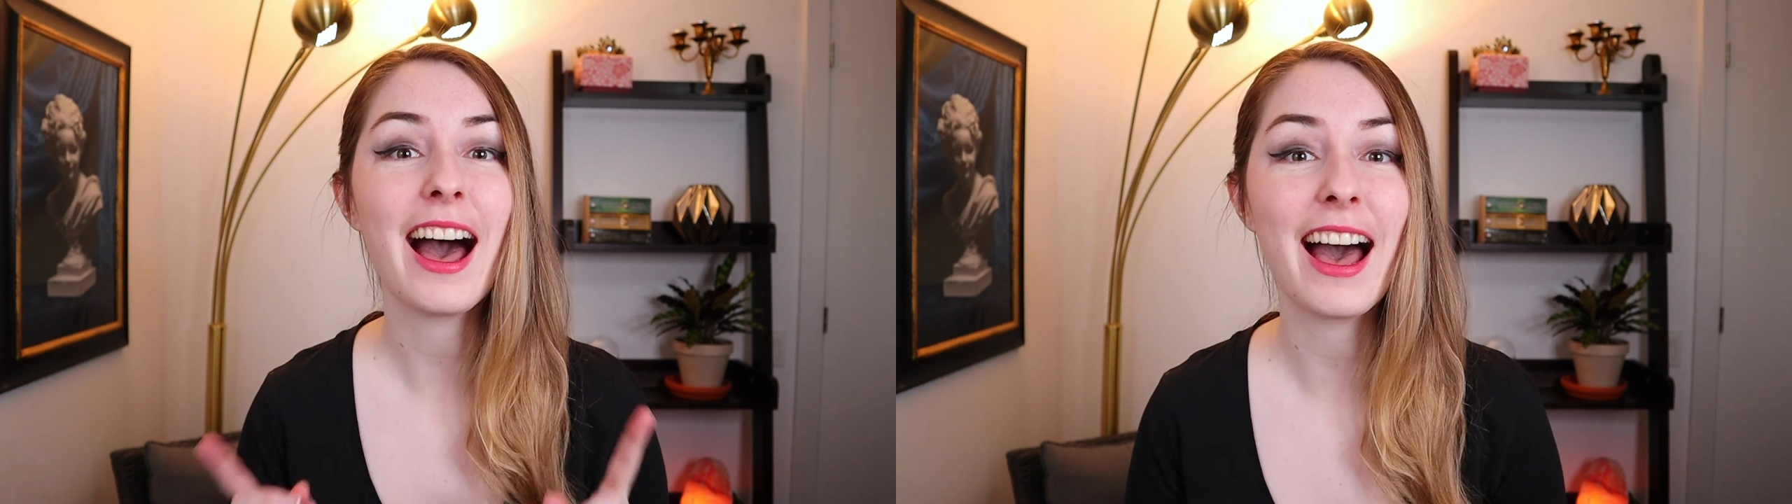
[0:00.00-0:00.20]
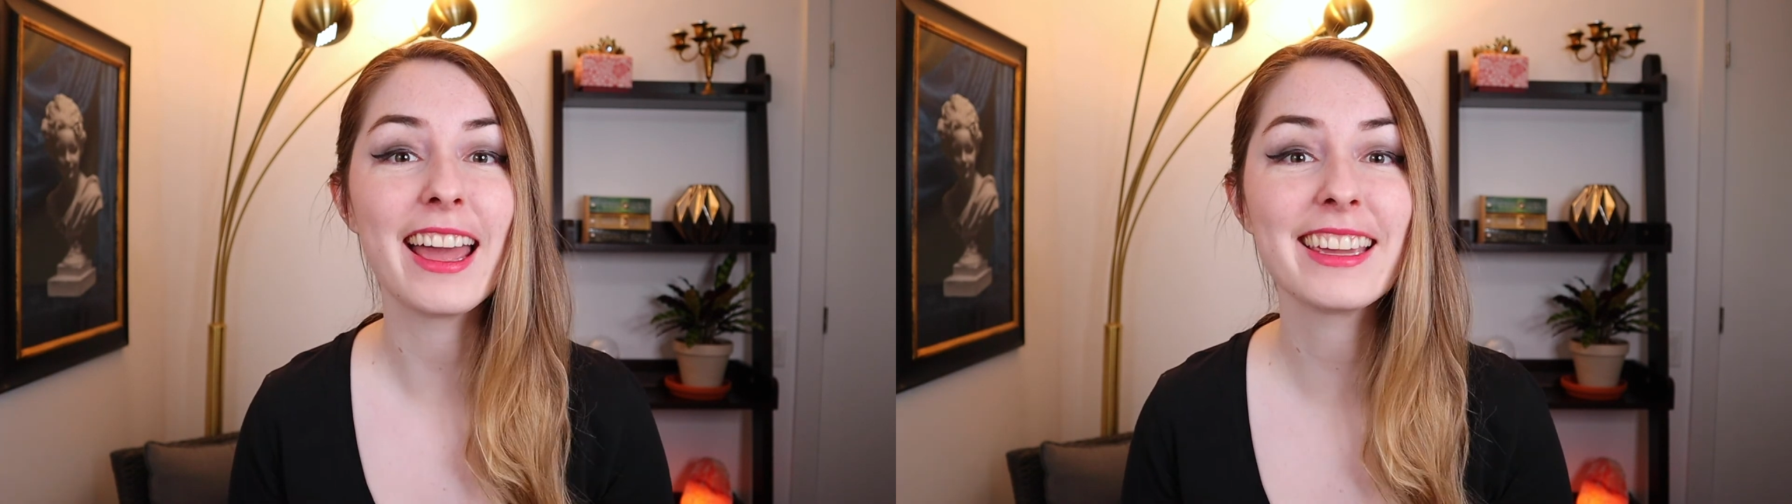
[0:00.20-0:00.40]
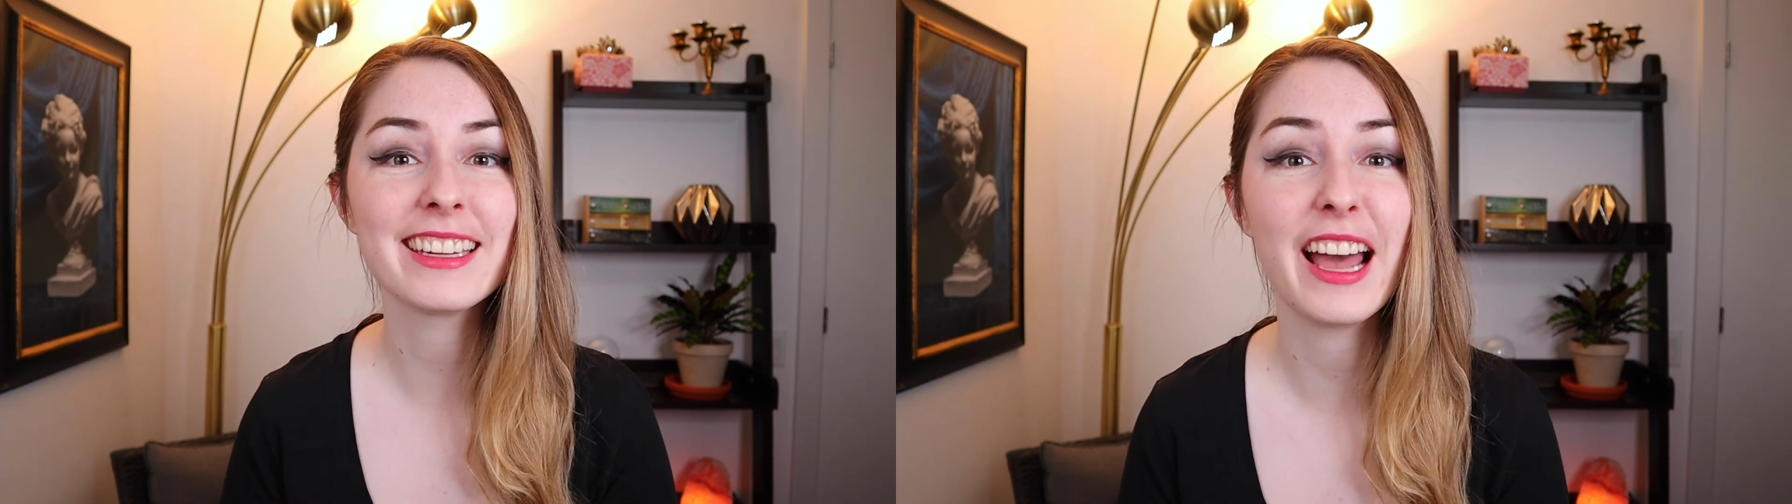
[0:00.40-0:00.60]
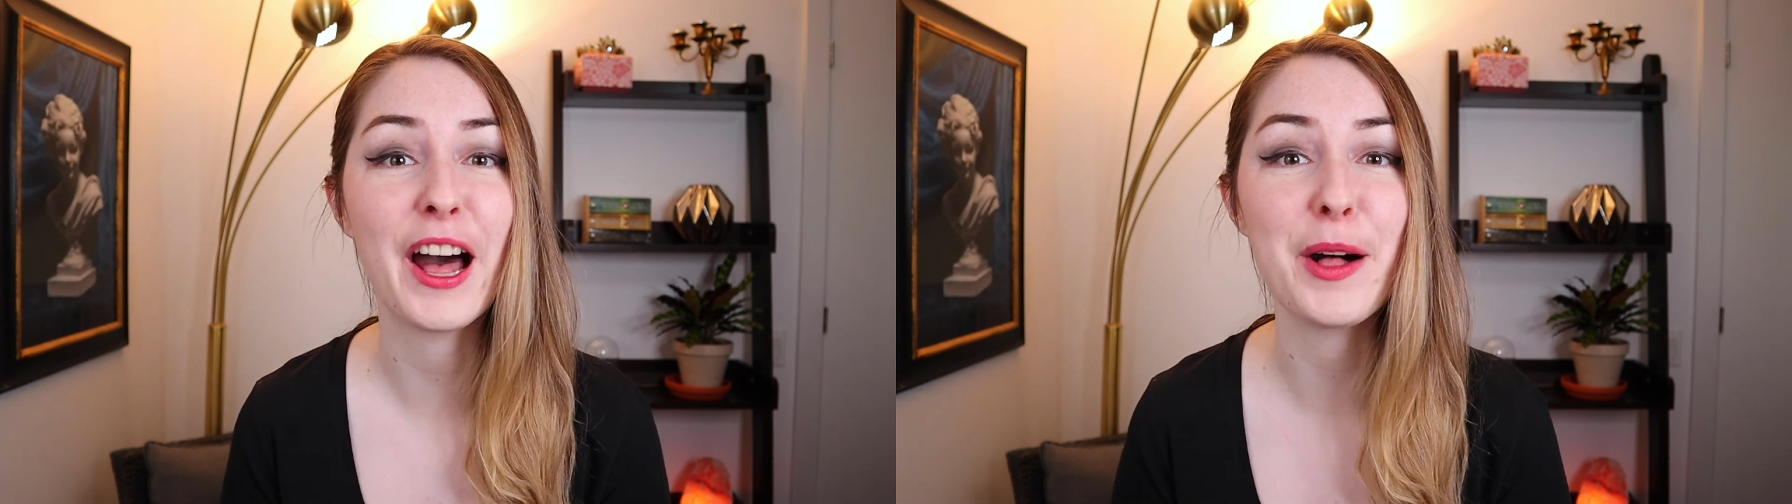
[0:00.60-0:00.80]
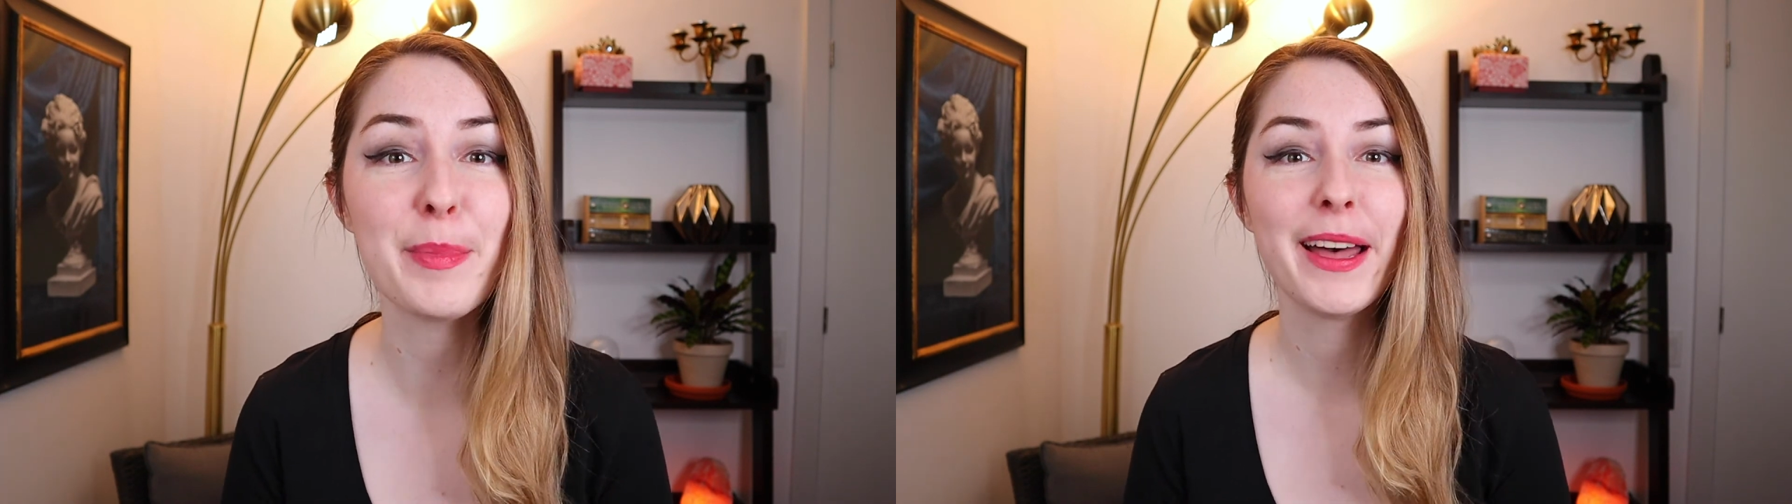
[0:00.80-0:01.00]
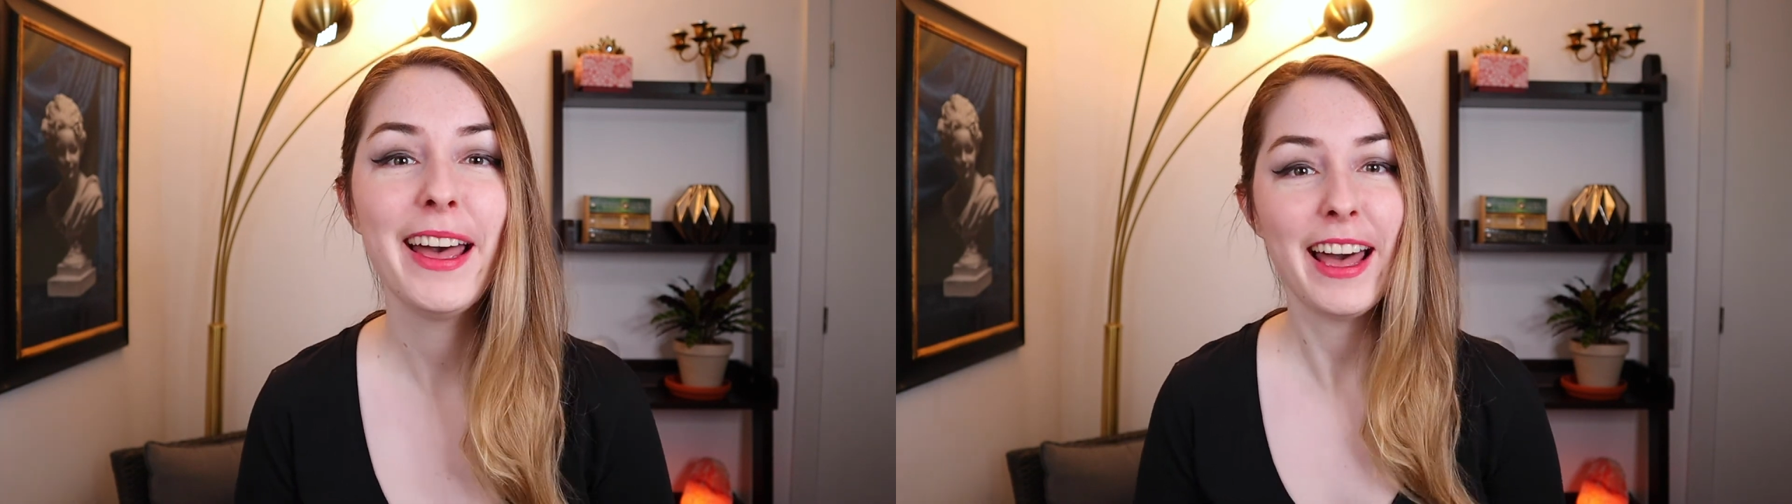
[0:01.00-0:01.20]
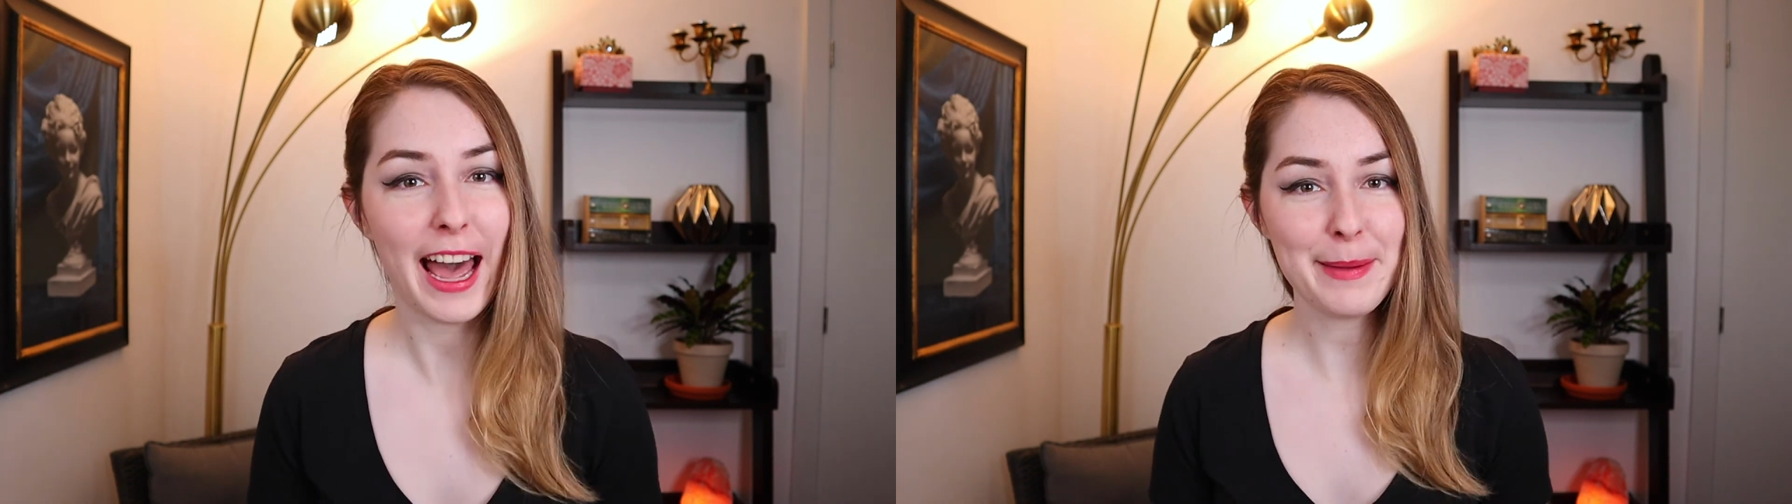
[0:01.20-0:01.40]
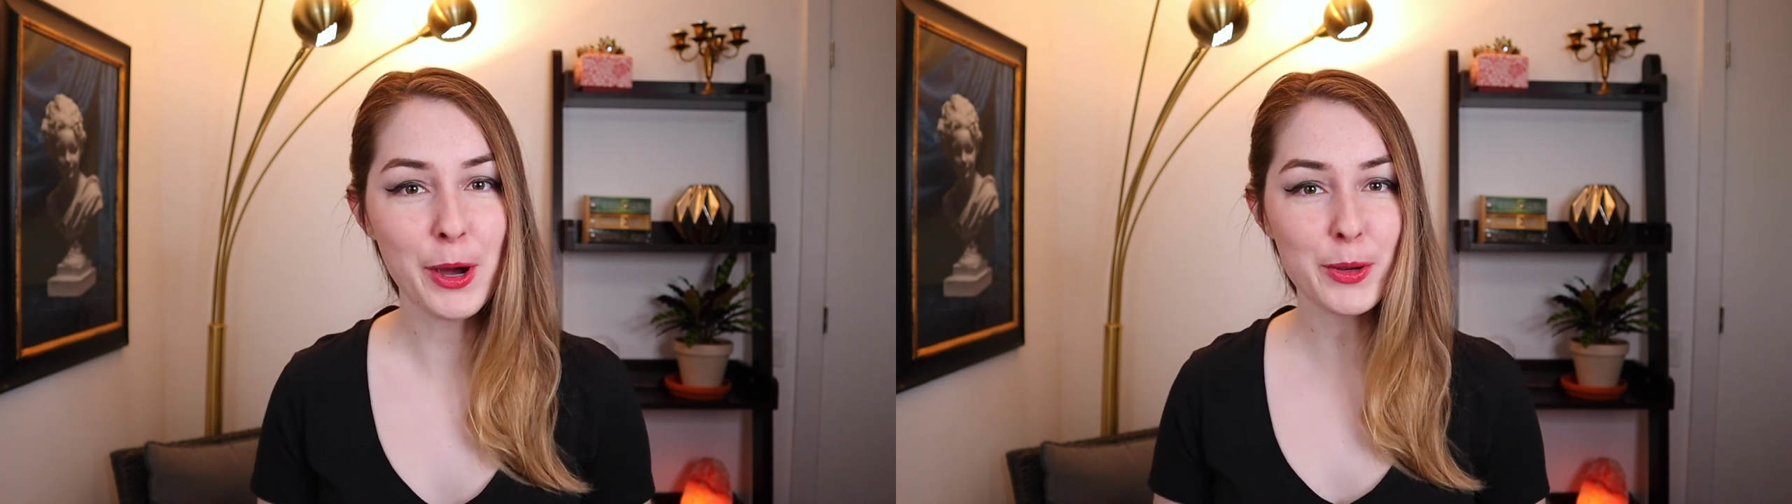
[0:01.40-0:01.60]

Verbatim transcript: I can help. I'm